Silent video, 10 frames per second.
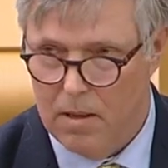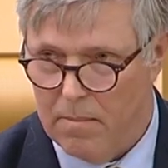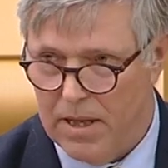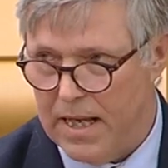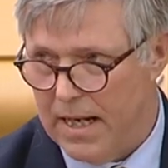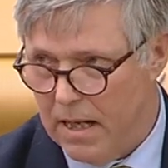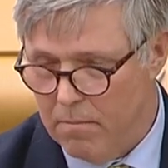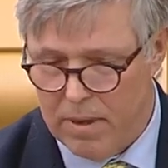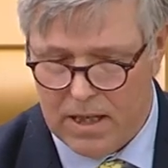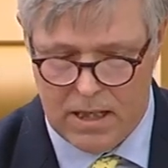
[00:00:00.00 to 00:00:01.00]
but that
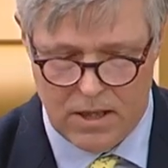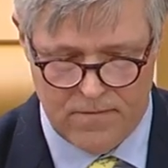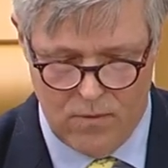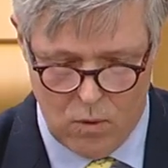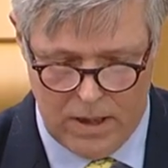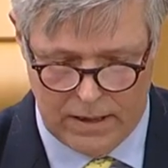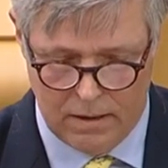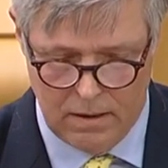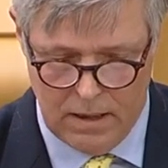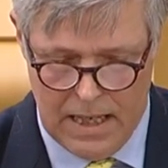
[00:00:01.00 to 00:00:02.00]
number is falling
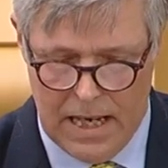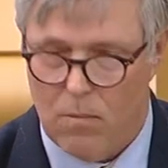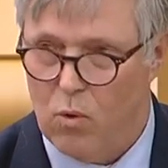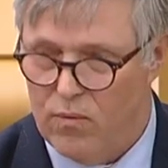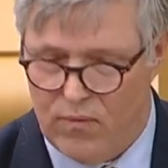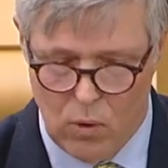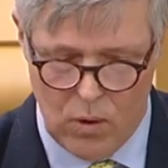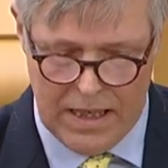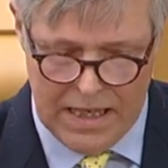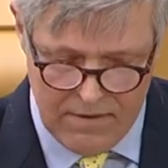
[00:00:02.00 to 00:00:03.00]
and will
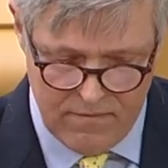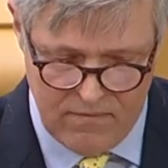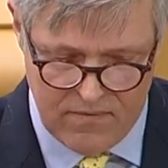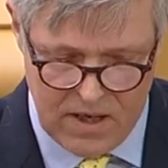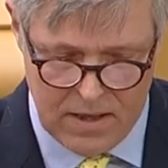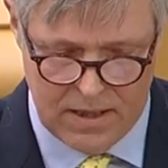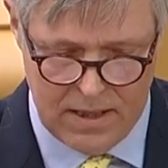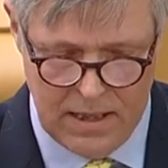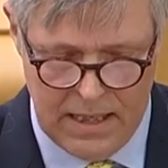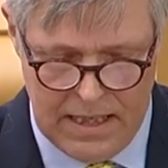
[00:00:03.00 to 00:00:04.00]
fall even further